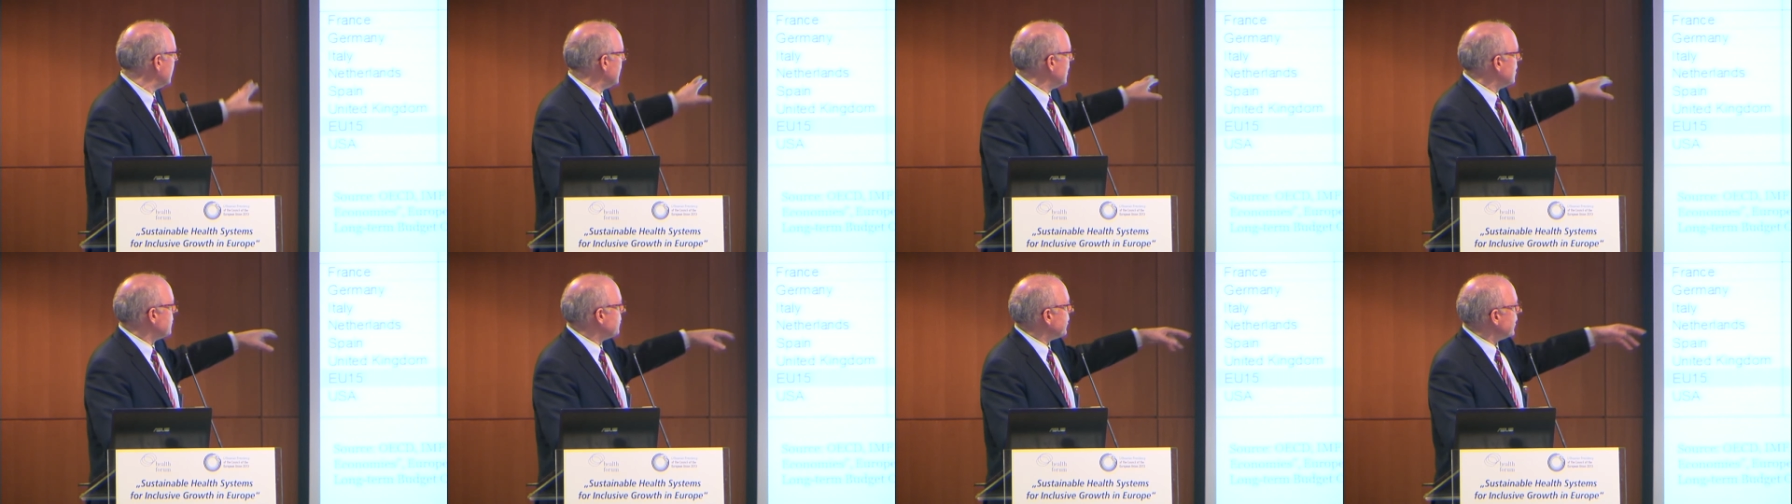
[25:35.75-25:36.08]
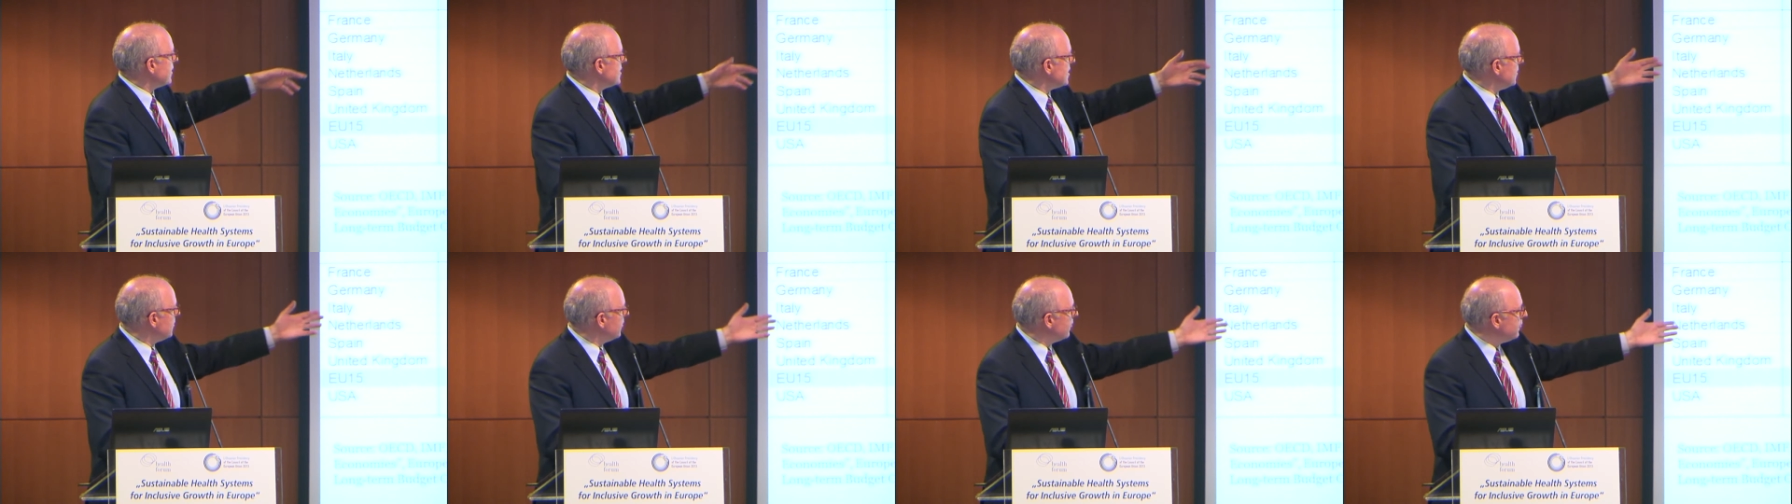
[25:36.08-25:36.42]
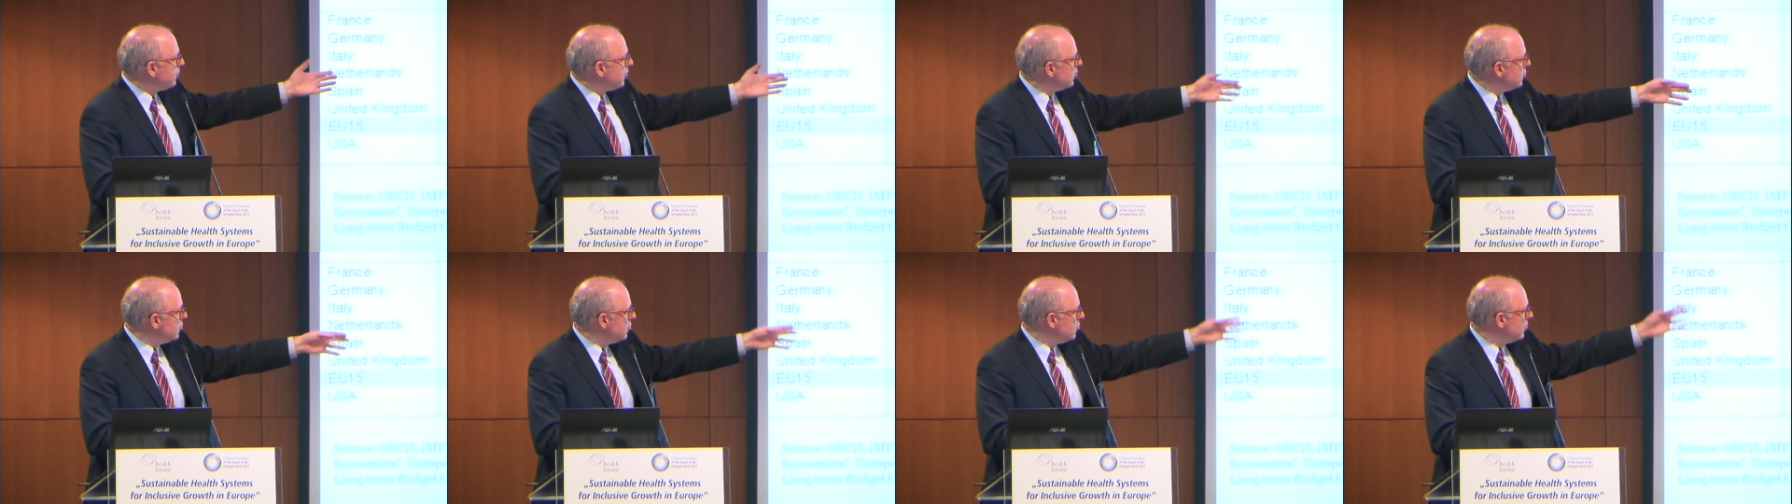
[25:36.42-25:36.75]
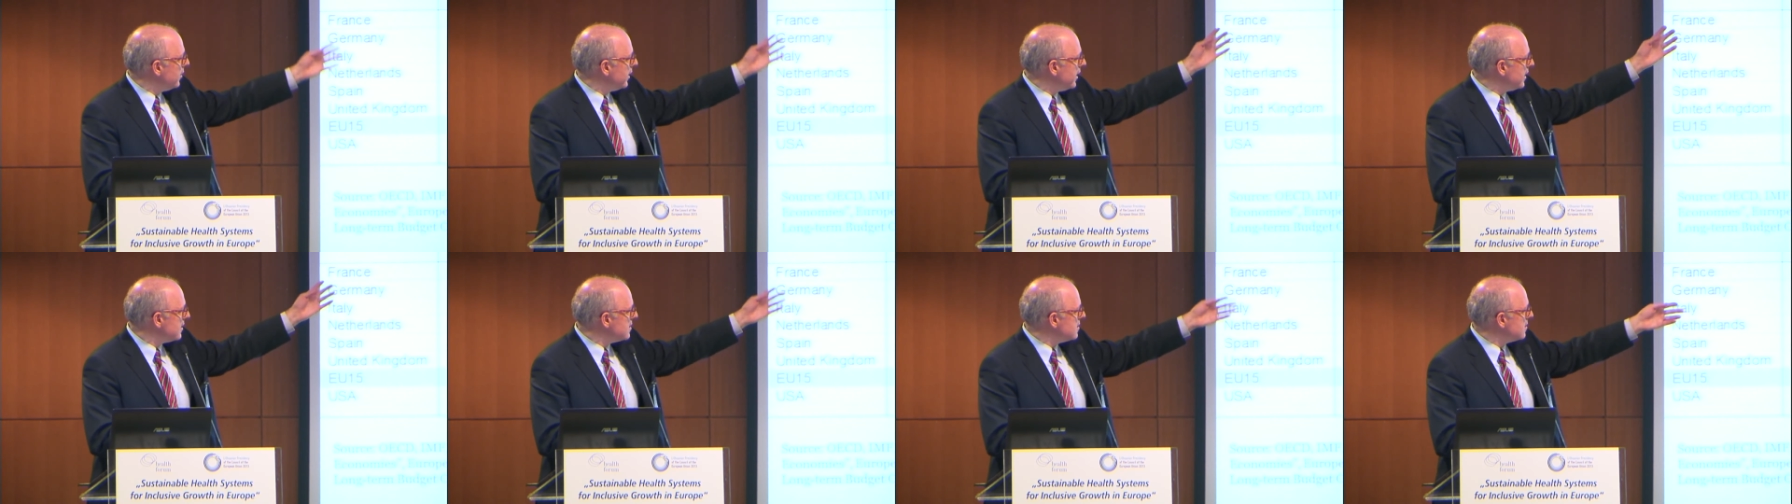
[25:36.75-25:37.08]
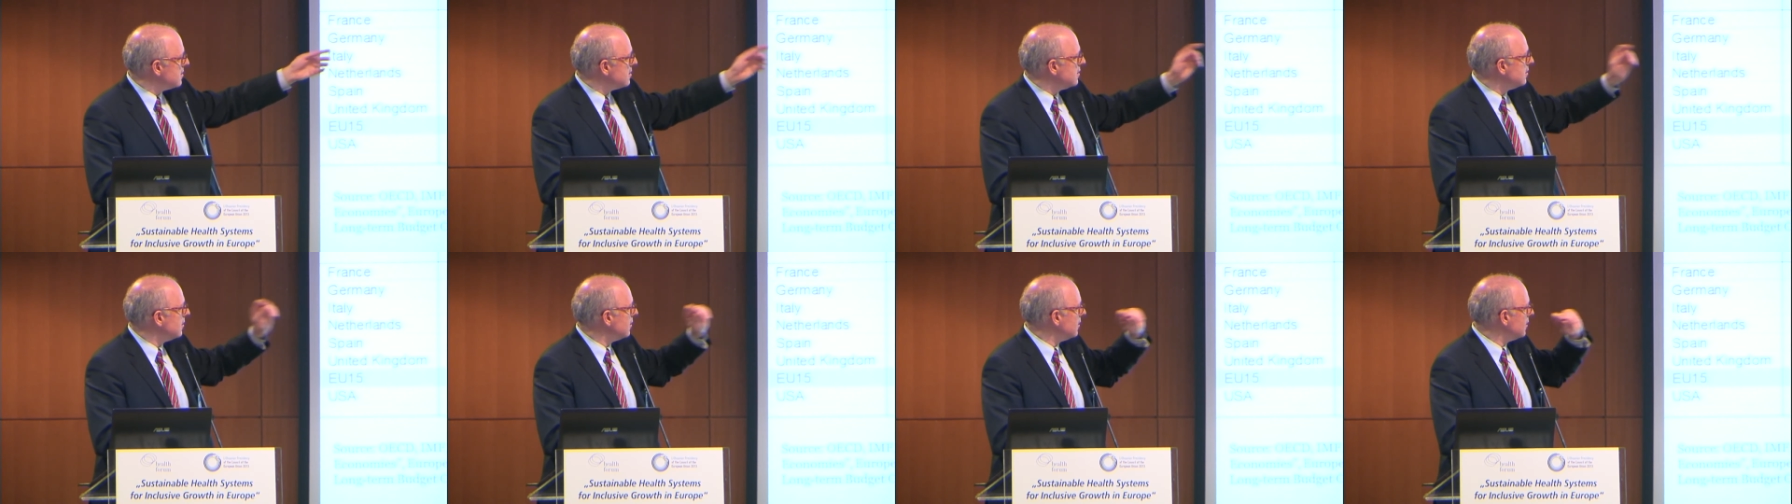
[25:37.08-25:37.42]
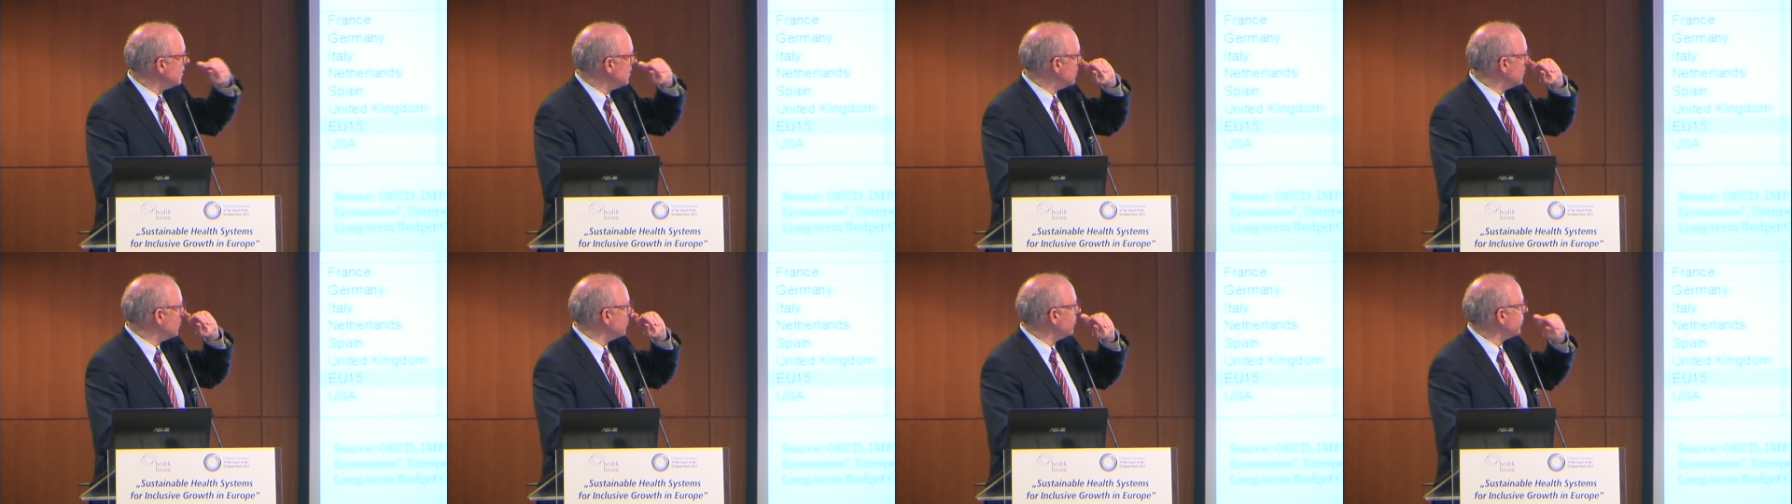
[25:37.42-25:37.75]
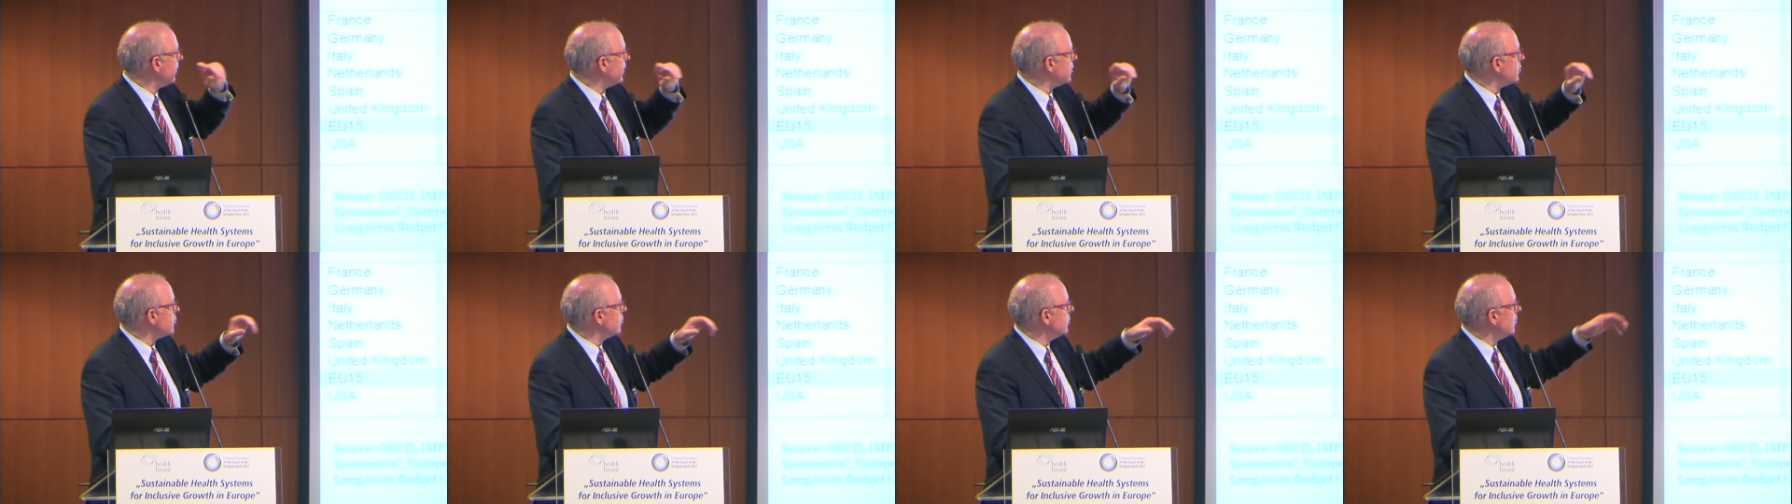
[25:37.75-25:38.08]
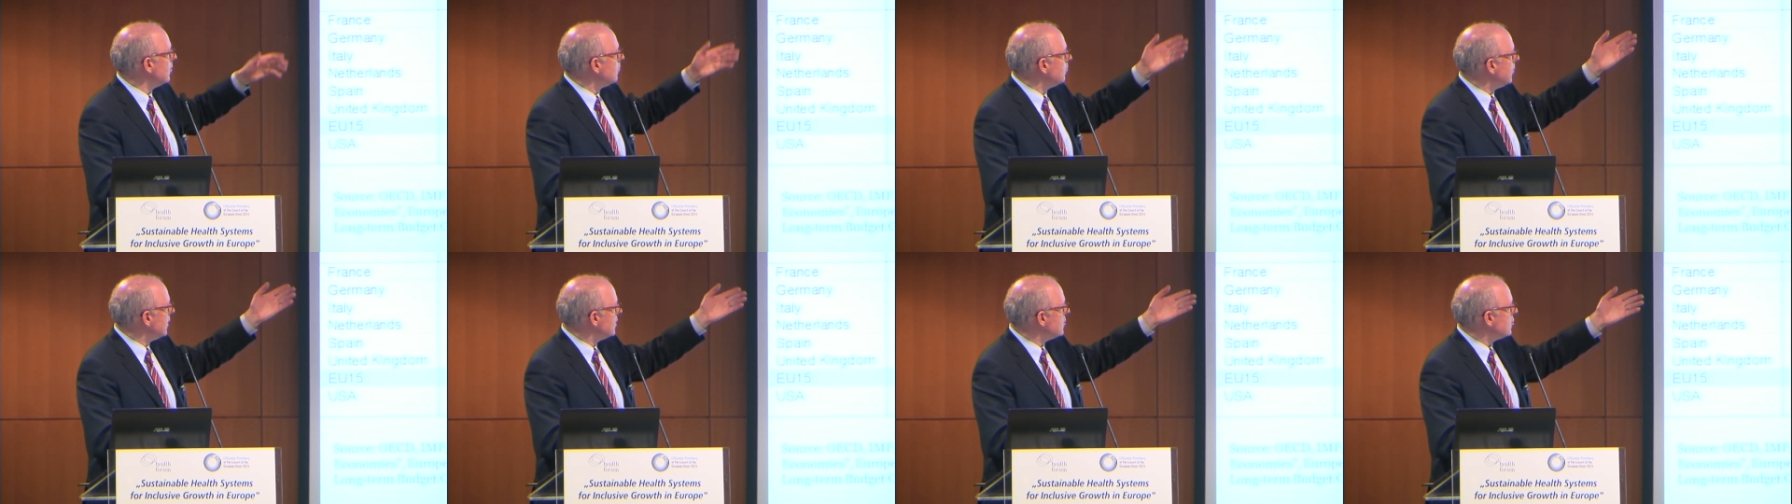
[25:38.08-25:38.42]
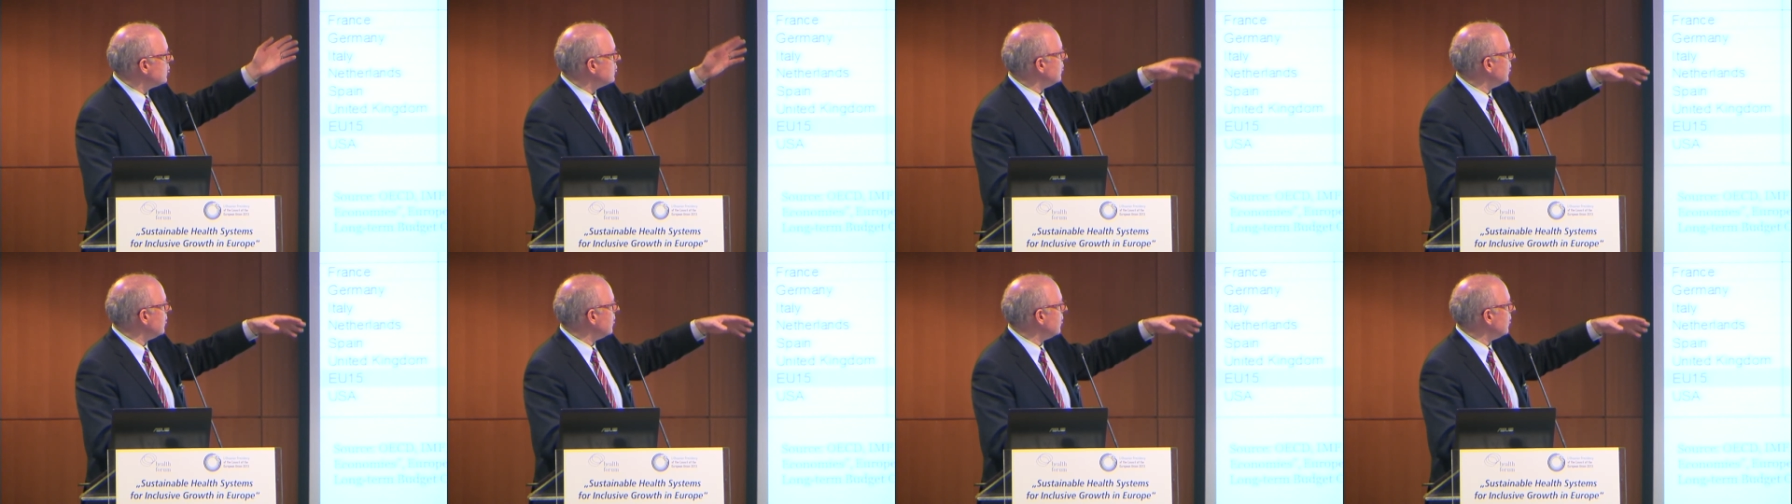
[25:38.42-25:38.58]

For example, for the US, the Congressional Budget